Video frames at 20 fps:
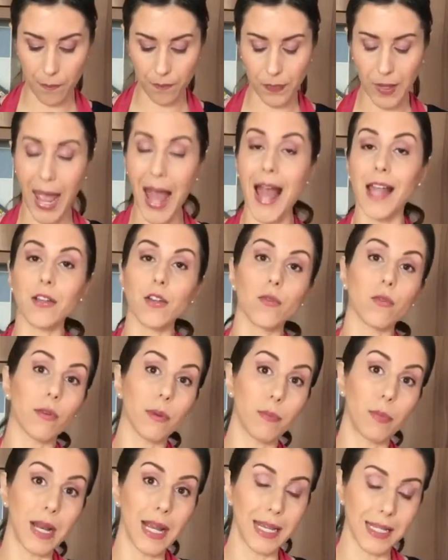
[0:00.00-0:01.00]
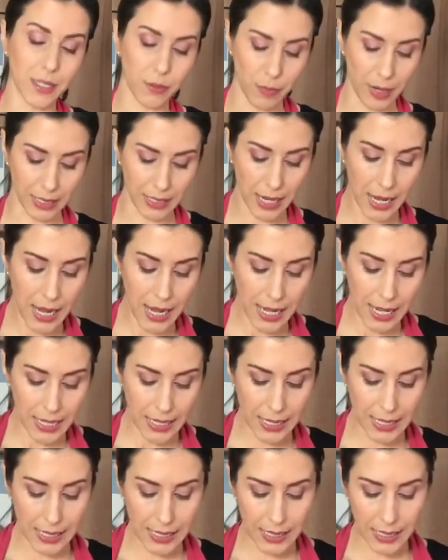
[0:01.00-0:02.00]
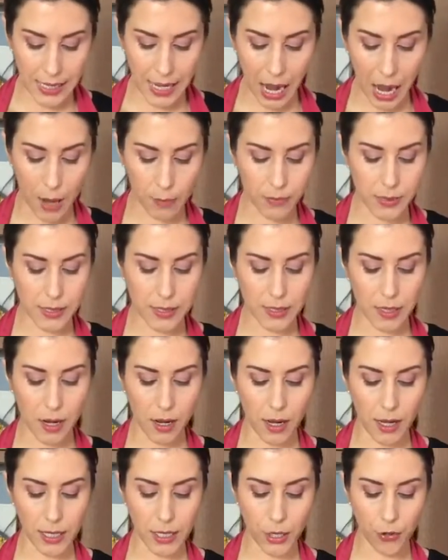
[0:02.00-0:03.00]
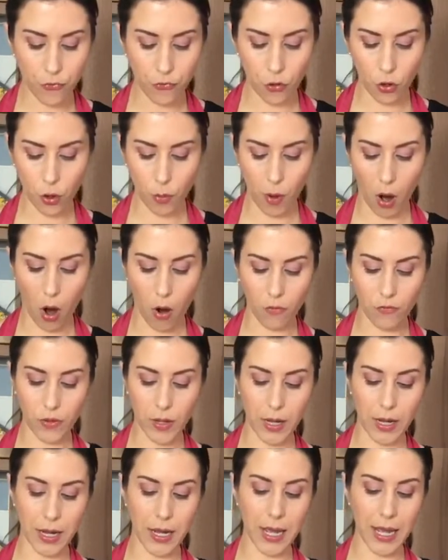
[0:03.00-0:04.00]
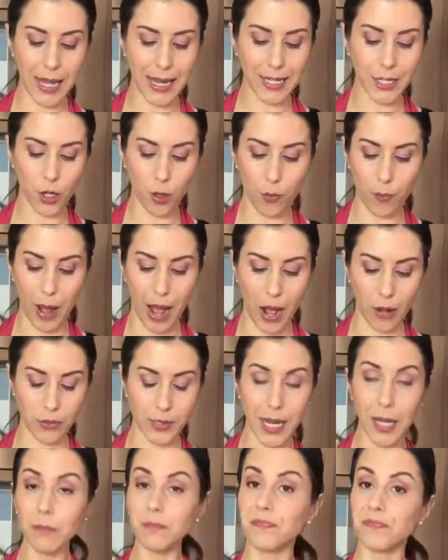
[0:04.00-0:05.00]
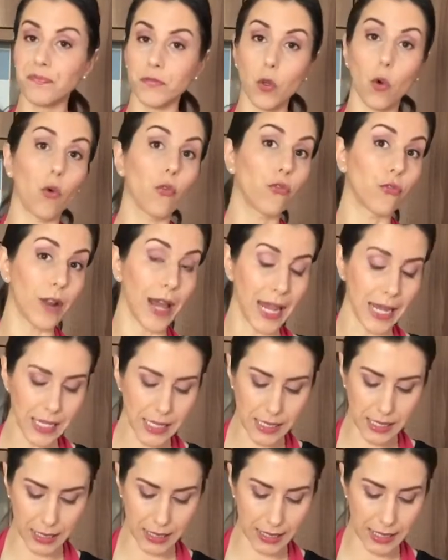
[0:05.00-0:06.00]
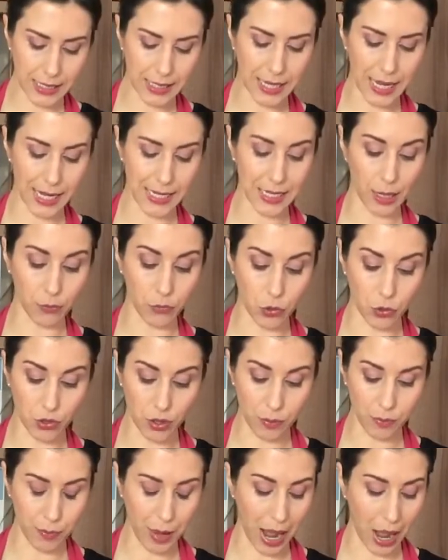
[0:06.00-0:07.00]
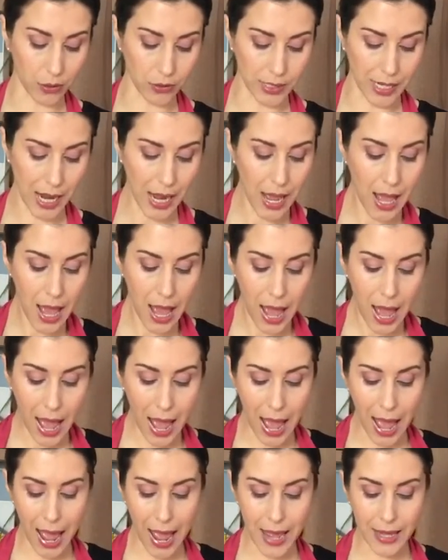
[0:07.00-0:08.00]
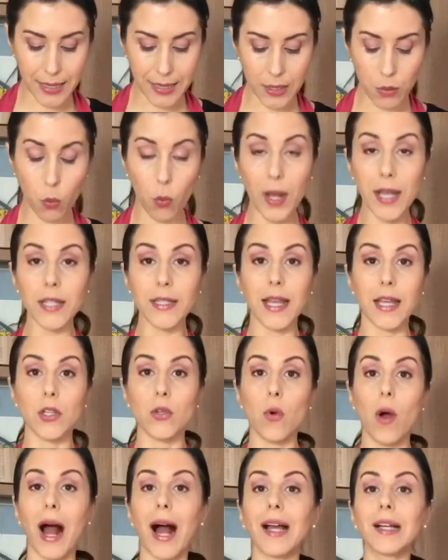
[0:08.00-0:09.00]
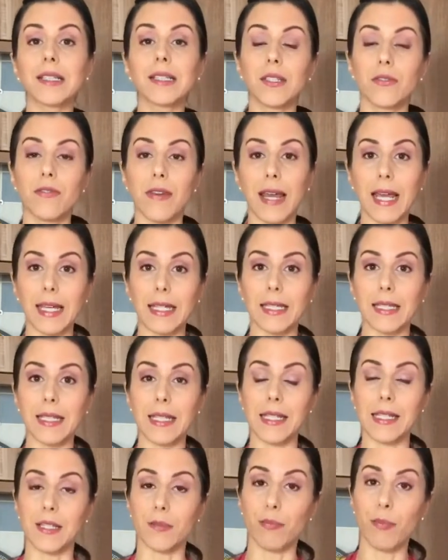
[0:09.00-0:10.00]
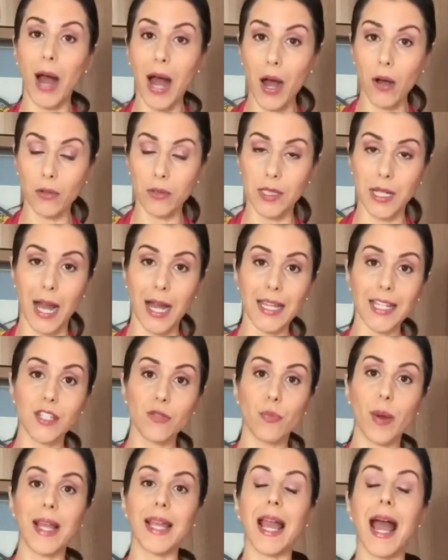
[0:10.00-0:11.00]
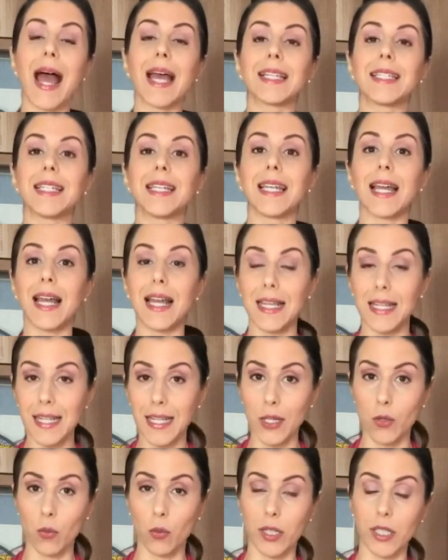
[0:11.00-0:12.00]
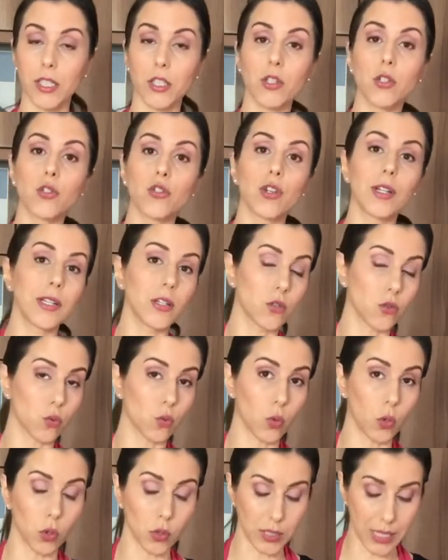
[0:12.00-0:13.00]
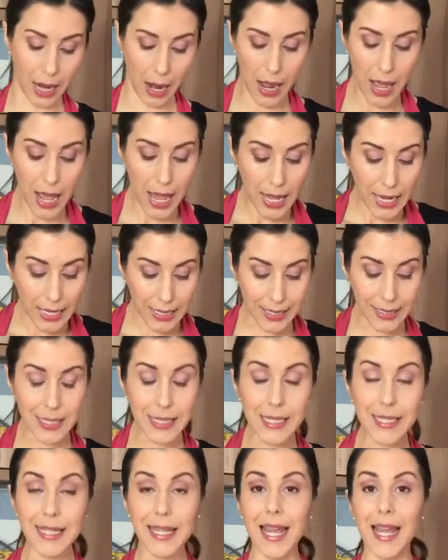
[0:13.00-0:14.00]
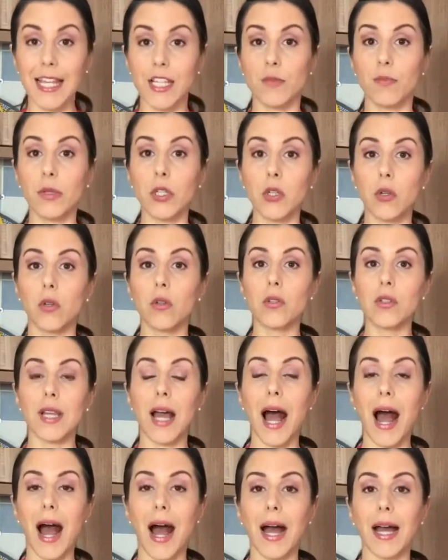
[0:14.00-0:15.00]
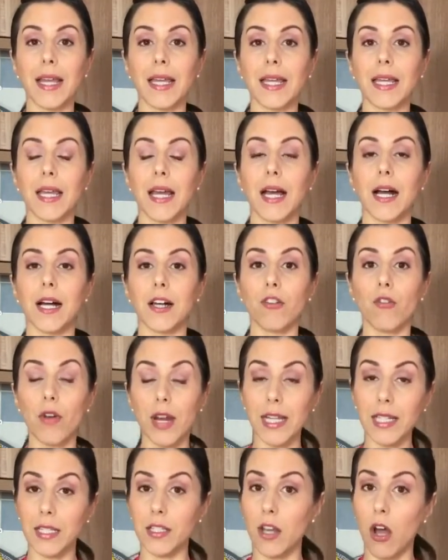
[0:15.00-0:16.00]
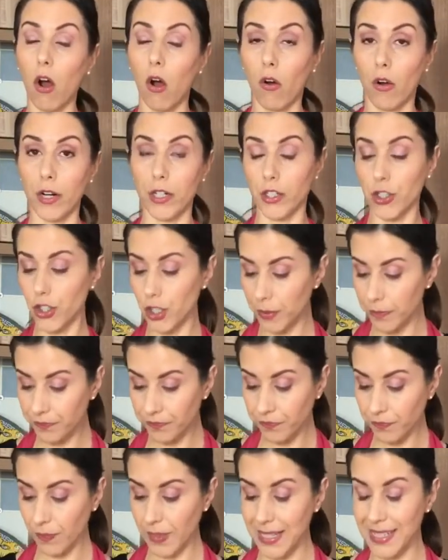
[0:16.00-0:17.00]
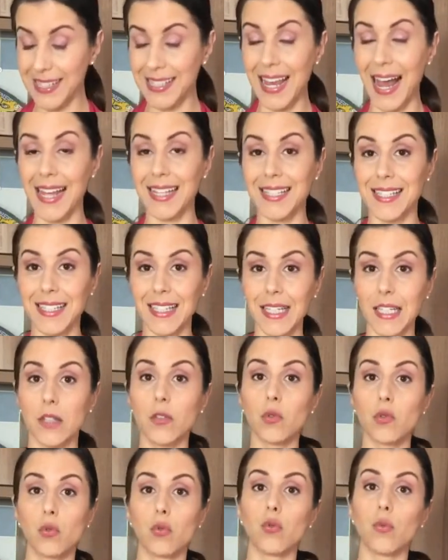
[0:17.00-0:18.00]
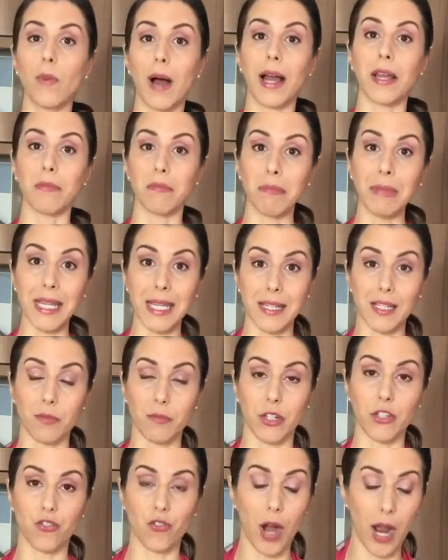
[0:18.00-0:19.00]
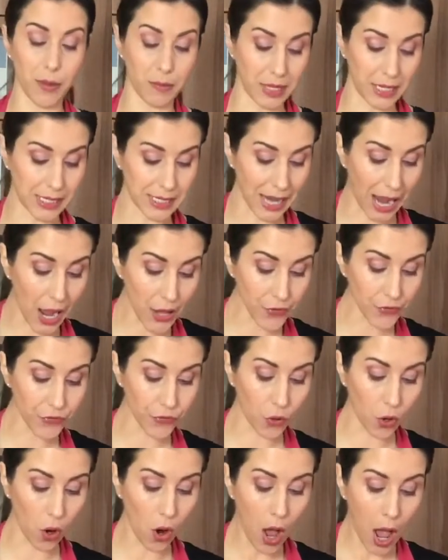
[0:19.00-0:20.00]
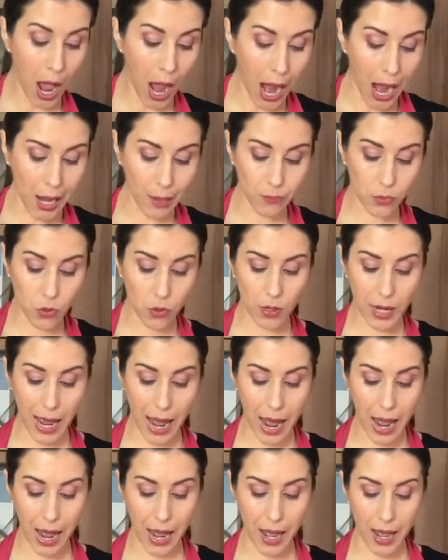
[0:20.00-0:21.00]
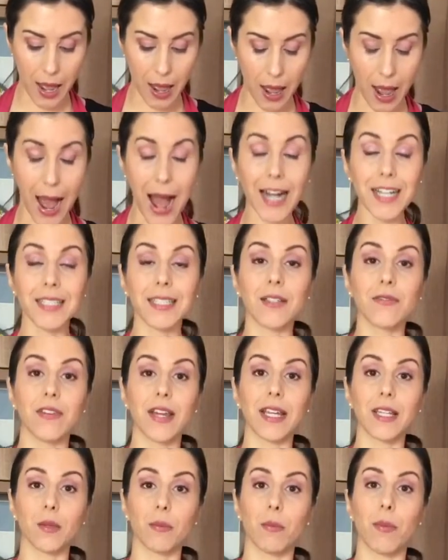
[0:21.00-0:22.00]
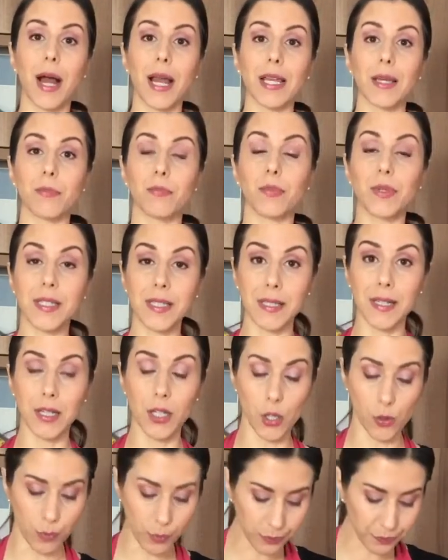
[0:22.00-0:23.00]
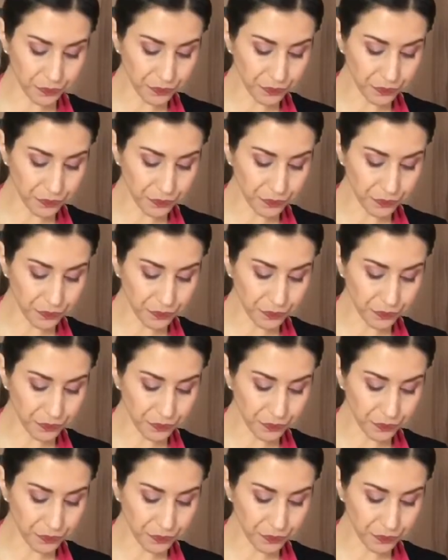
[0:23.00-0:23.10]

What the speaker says: egg replacement. It comes in a form of a little powder or flakes. In this case, I'm using powder. And the way that you activate this powder is by adding a liquid. Usually it's water. In this case, because I grated the orange zest into my mix, my dry mix, I thought I'm gonna activate my psyllium